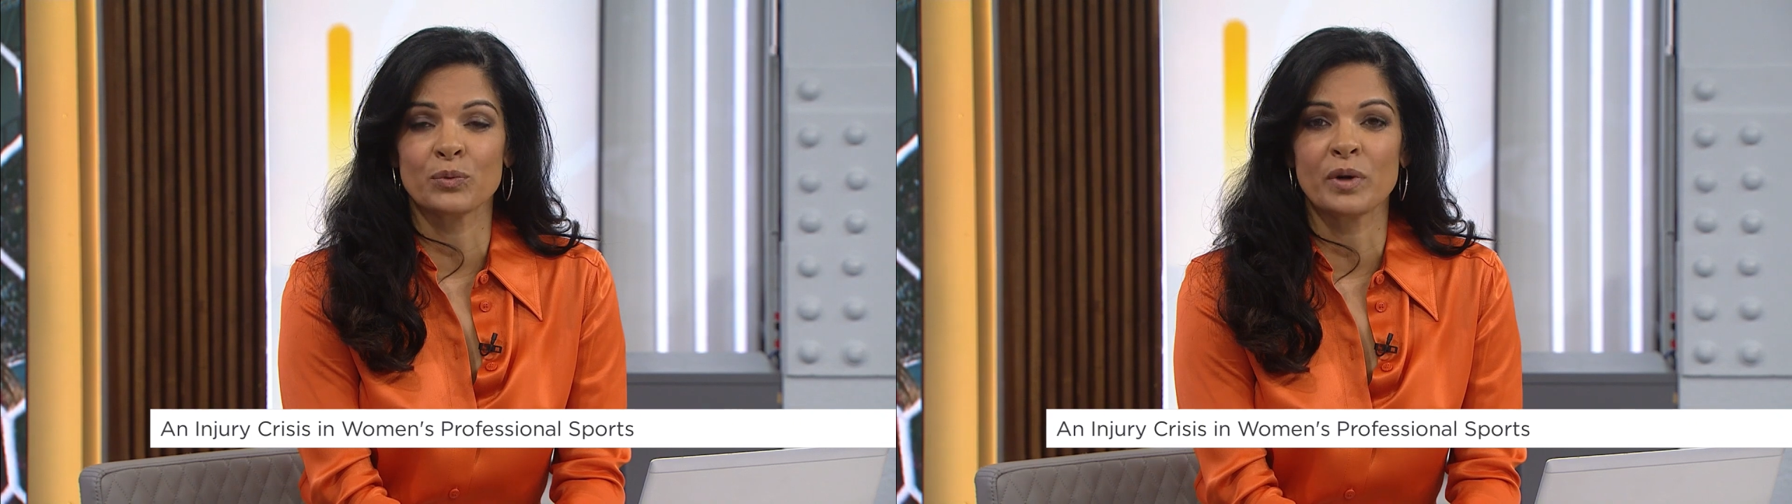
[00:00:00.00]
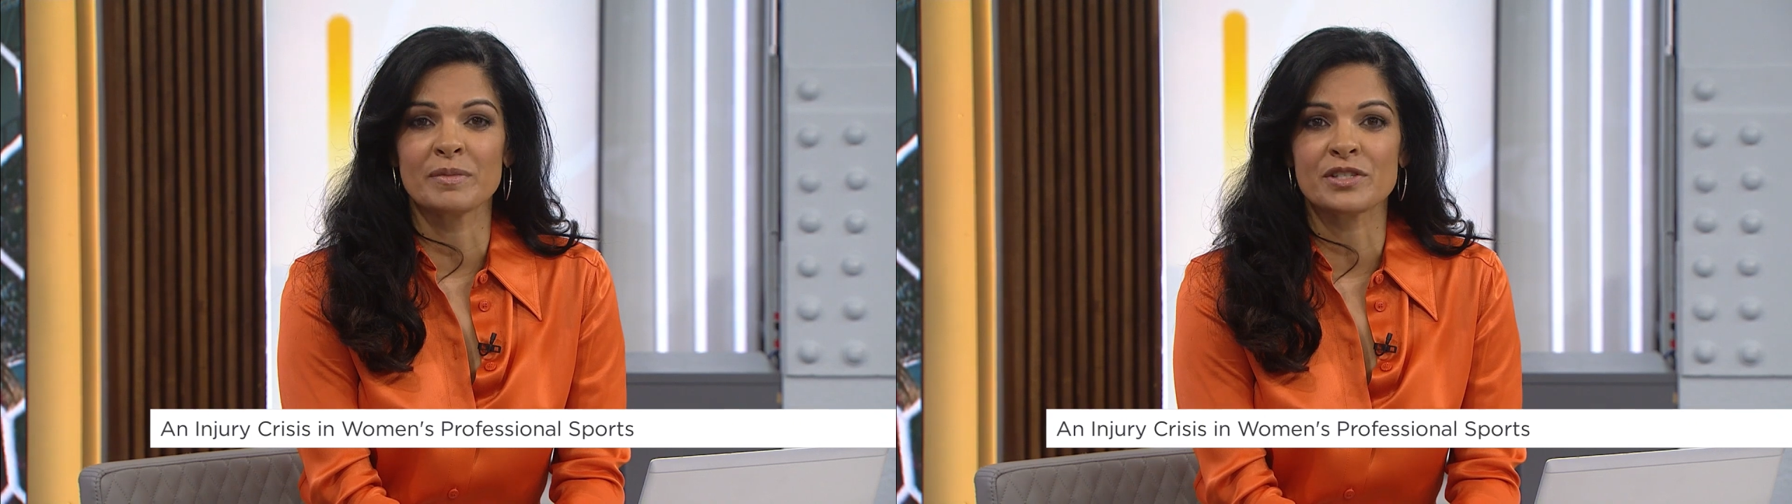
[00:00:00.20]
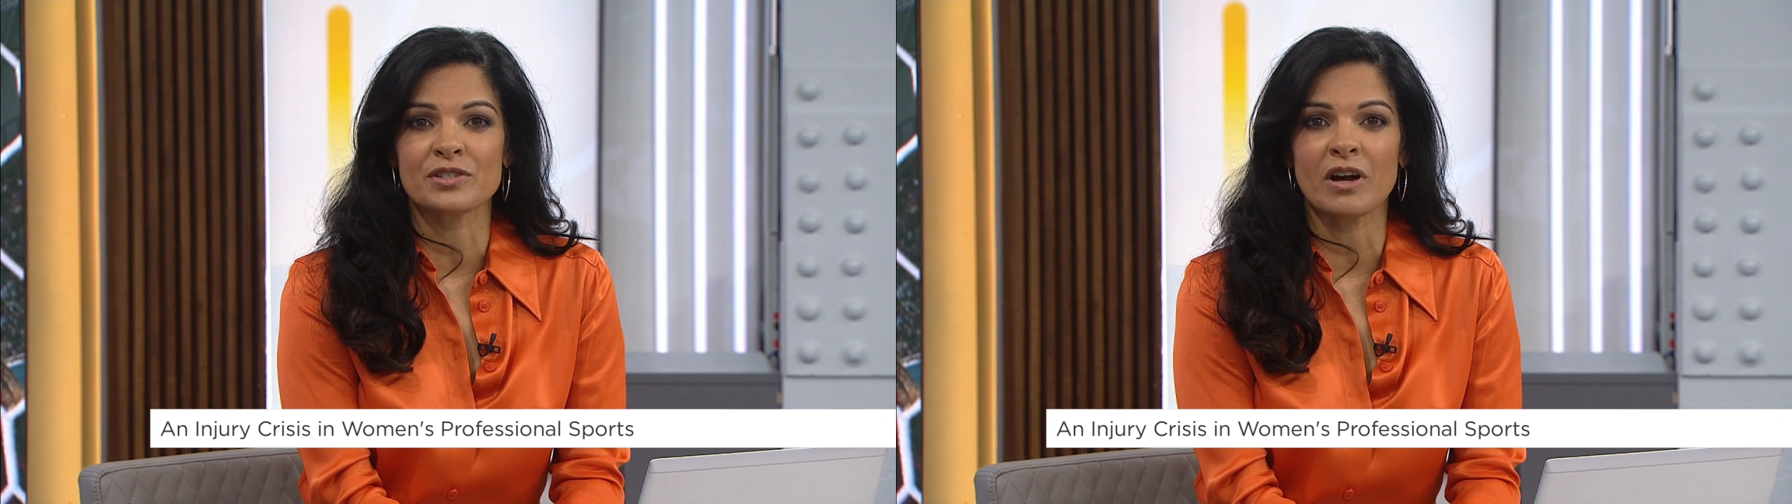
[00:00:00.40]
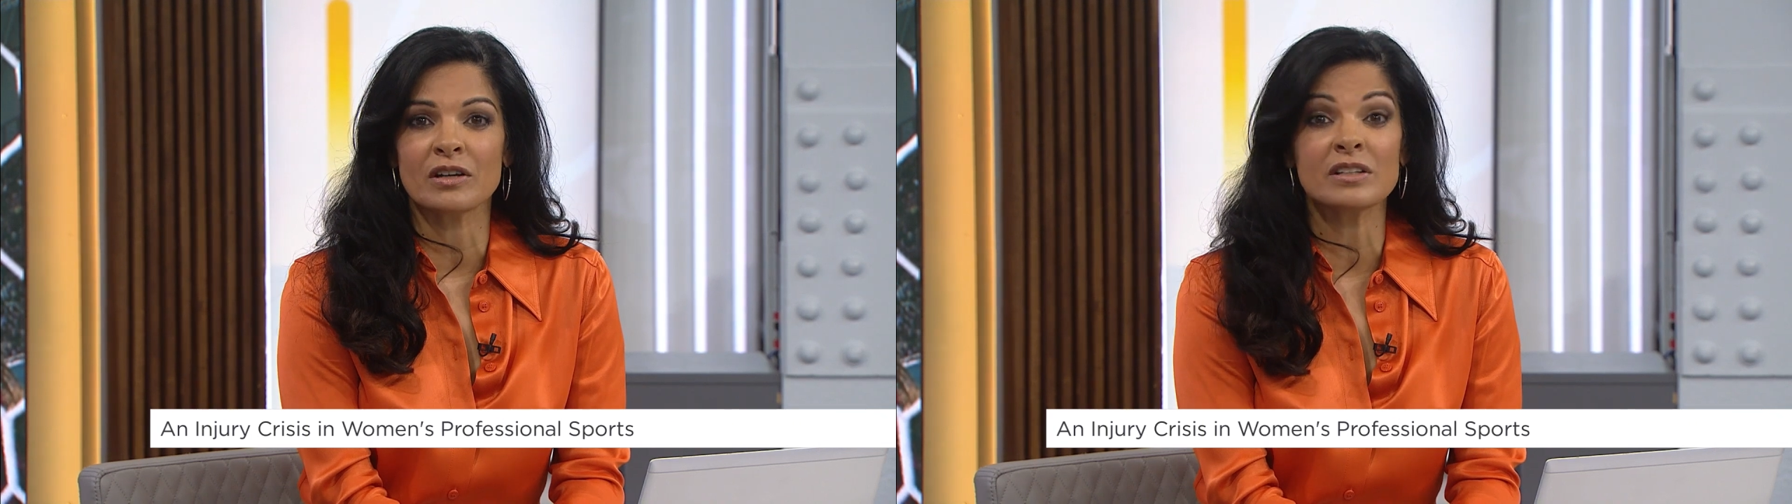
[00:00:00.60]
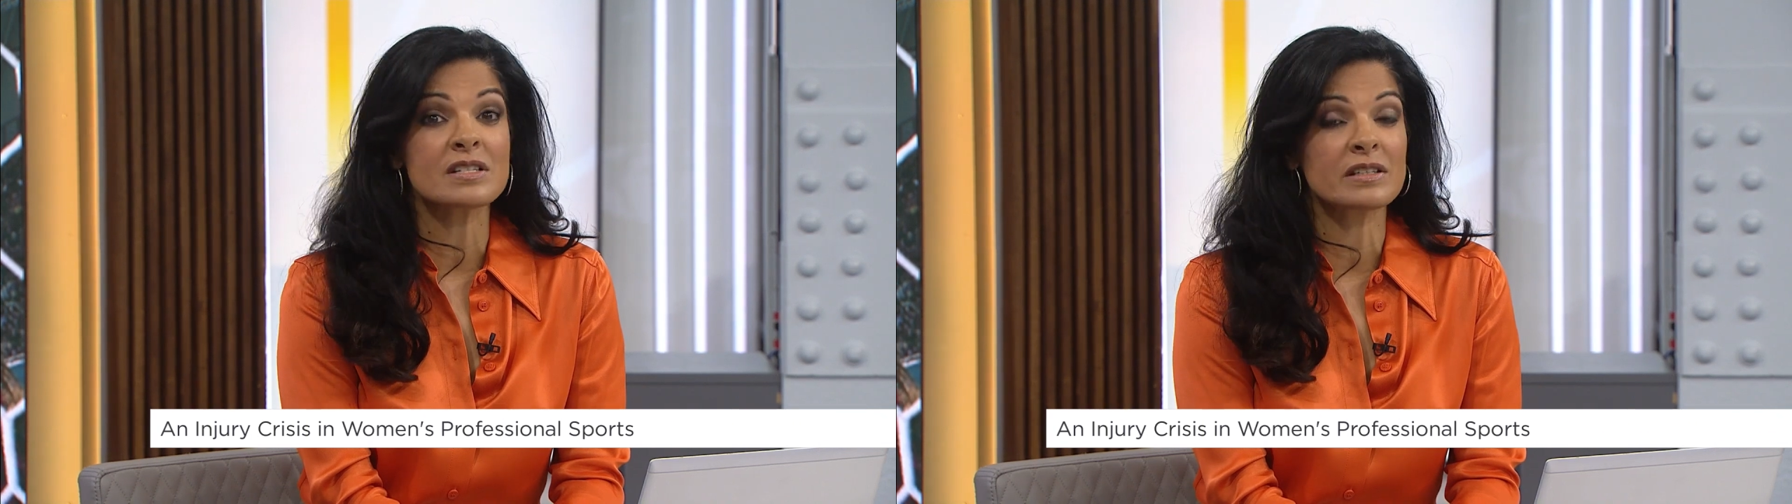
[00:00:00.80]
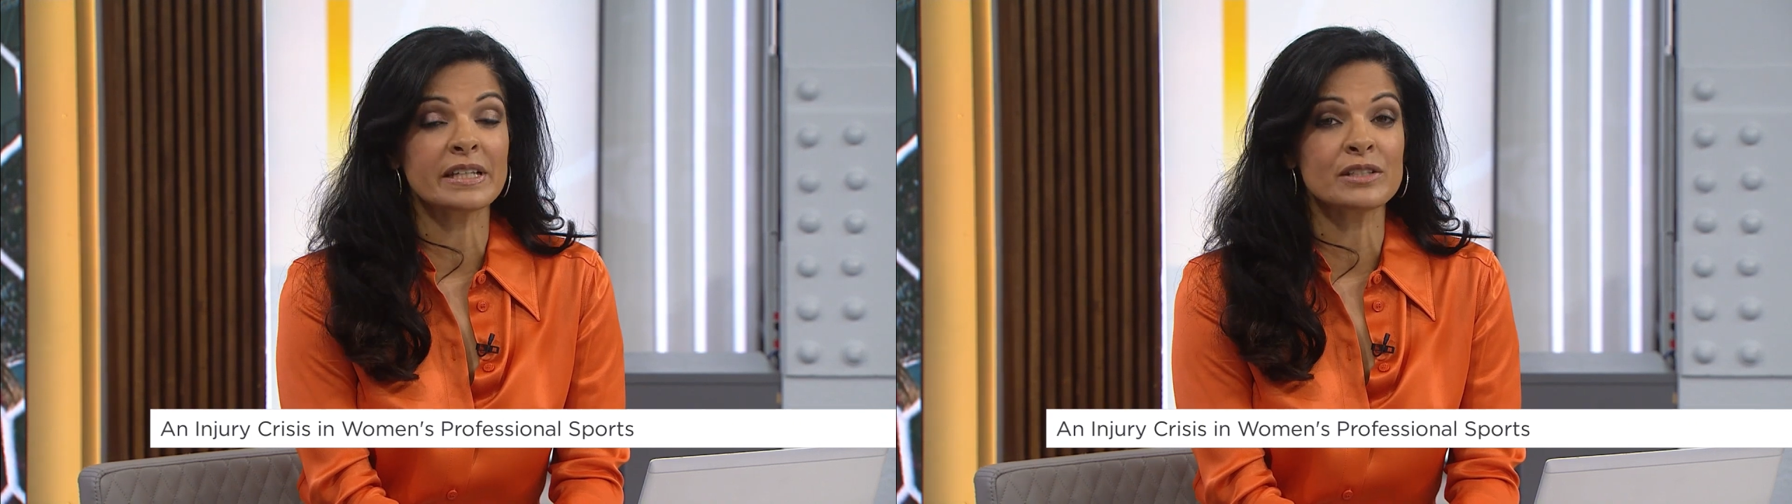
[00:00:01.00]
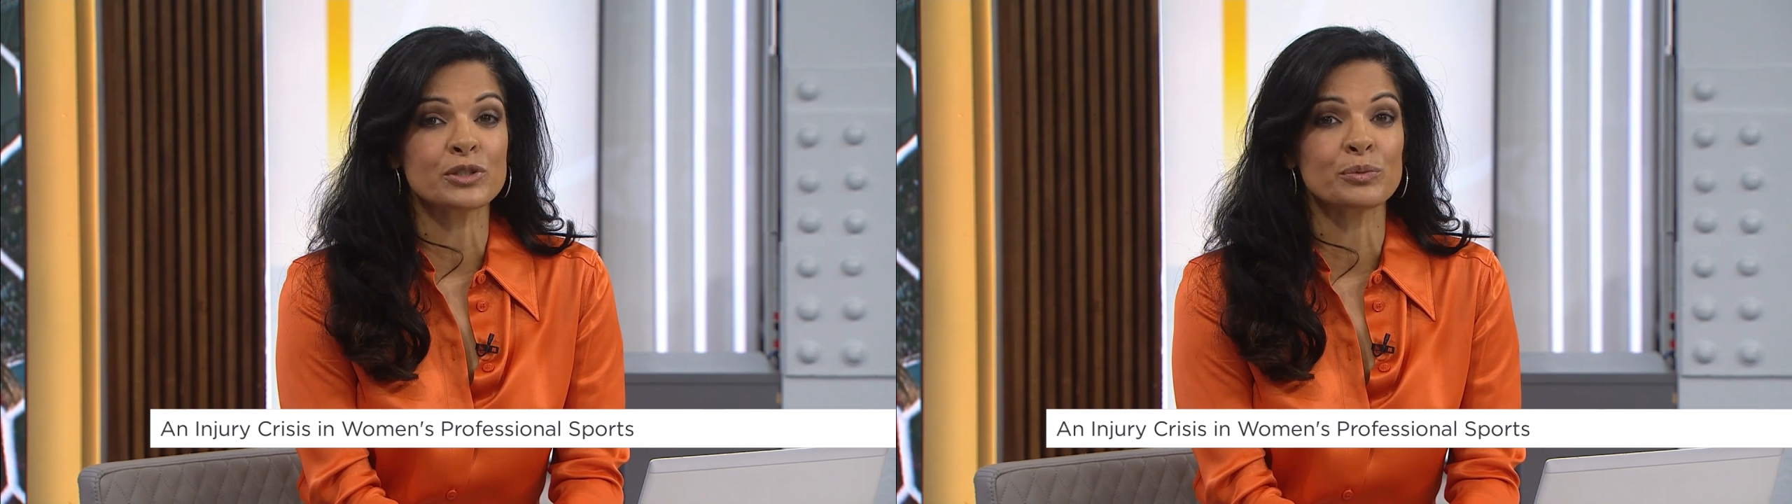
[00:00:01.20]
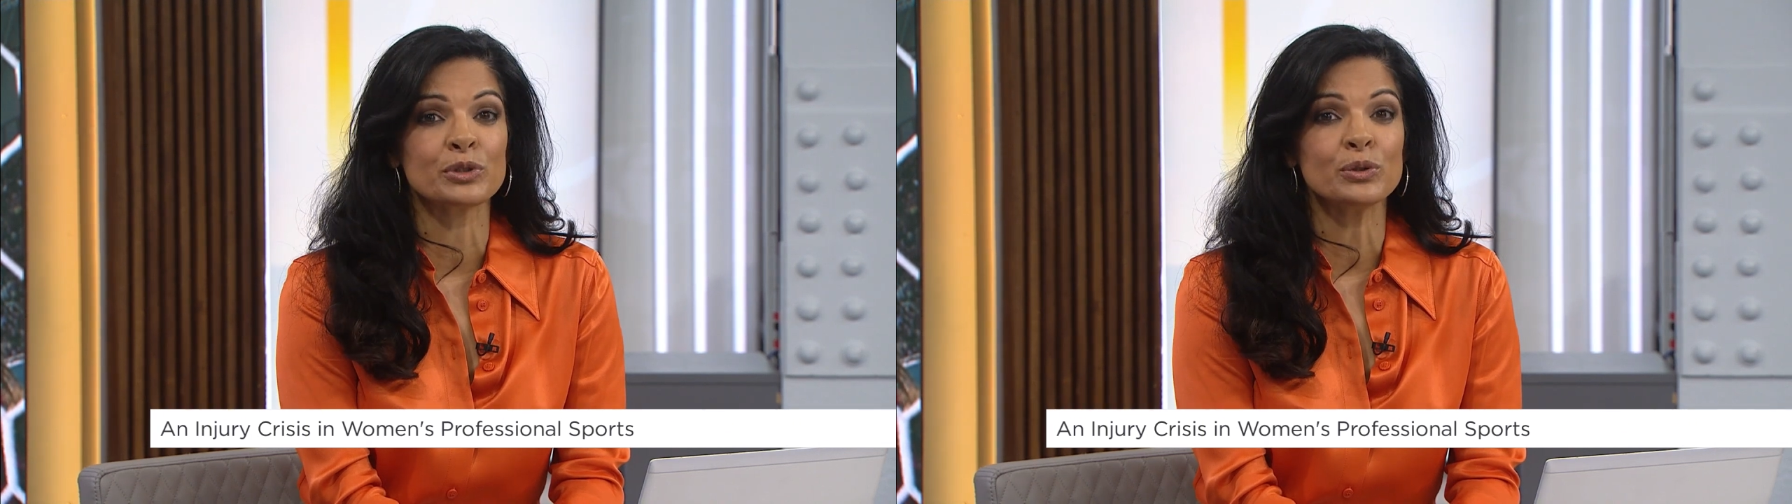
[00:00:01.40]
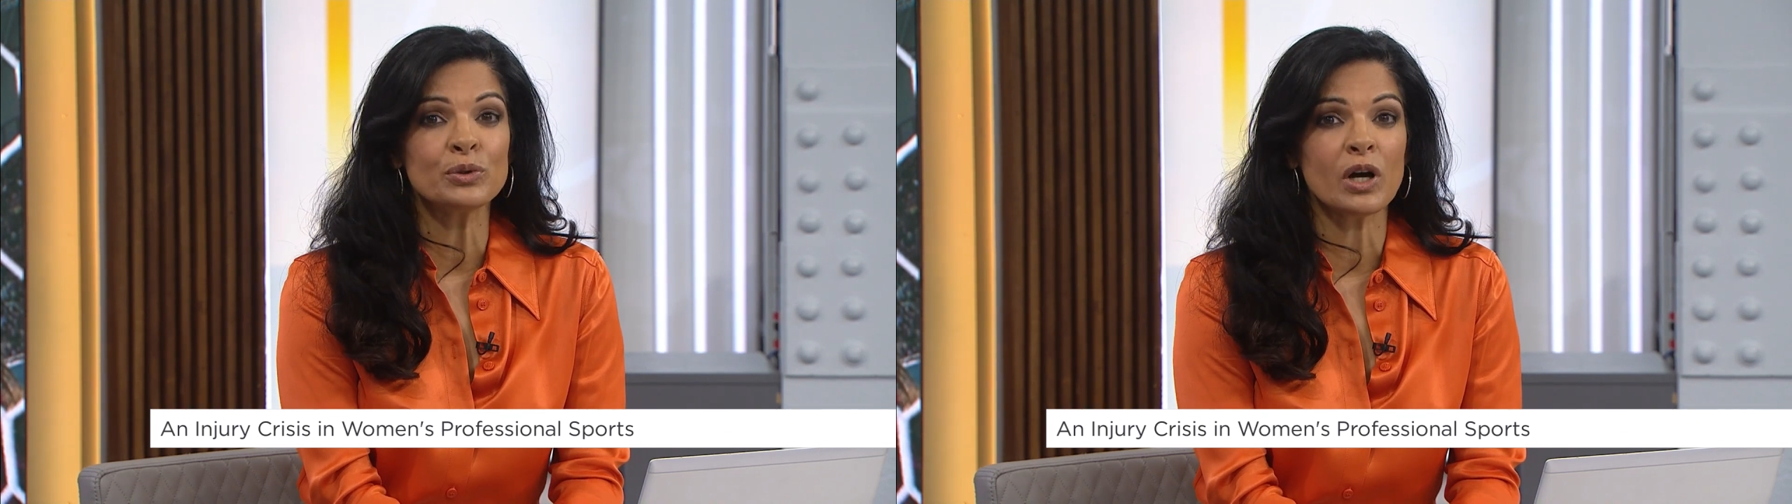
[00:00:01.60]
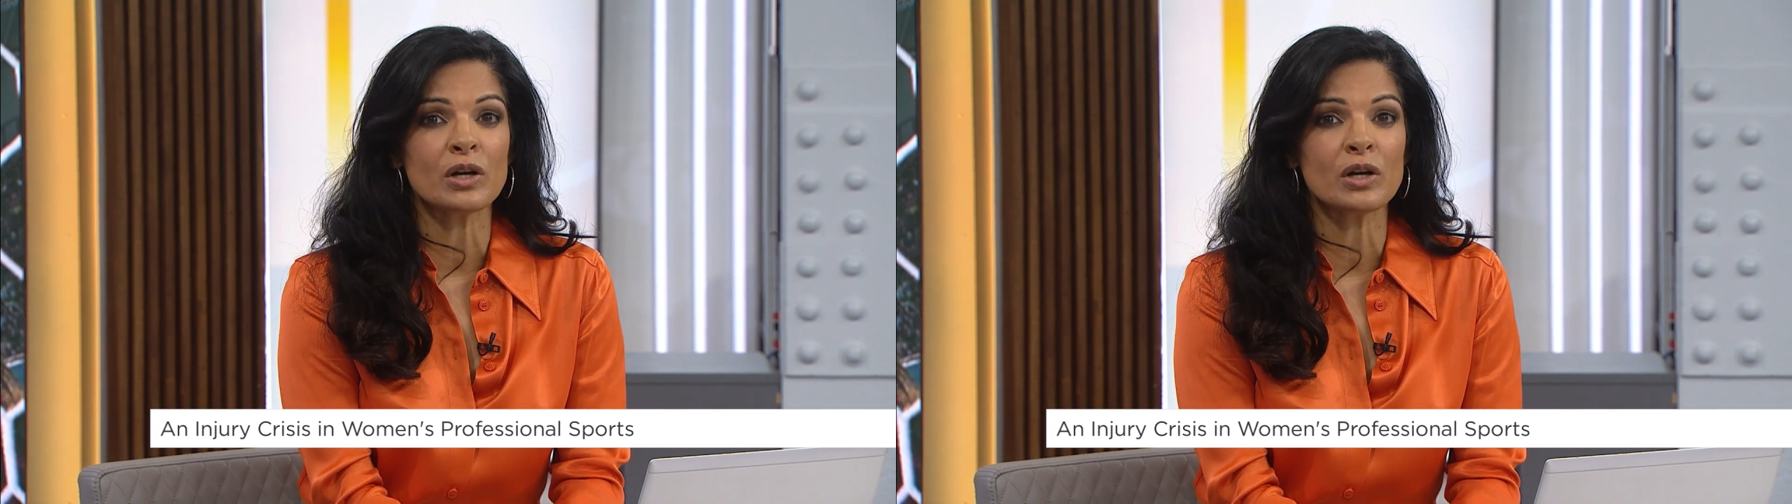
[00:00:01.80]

in women's soccer is leading to renewed